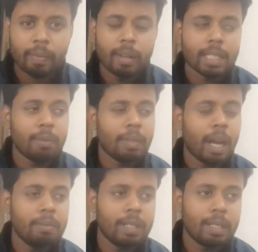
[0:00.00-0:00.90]

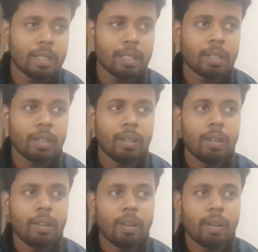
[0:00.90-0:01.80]
Sometimes it is
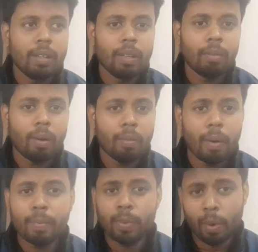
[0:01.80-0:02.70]
in the form
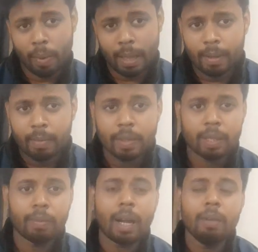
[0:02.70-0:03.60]
of novel.
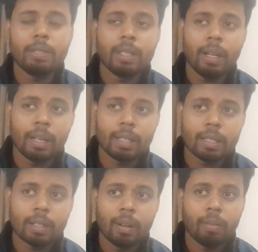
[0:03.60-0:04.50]
Sometimes it
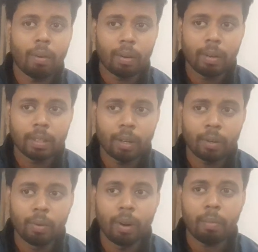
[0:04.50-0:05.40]
is following the
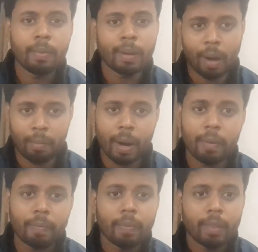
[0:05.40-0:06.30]
rule of
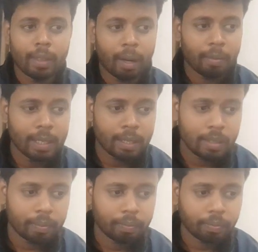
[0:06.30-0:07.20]
drama, that means
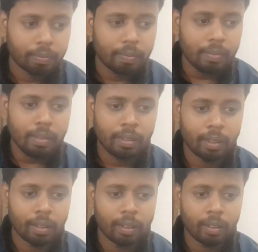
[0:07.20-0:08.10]

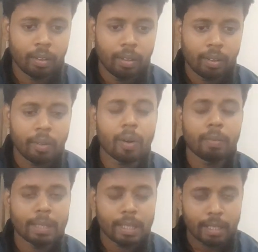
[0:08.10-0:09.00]
the
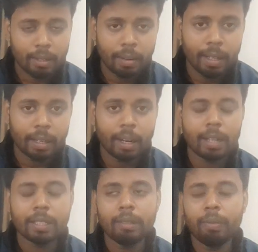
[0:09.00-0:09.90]
conversation or
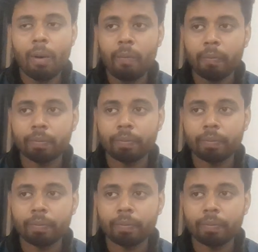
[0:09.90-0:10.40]
interaction form.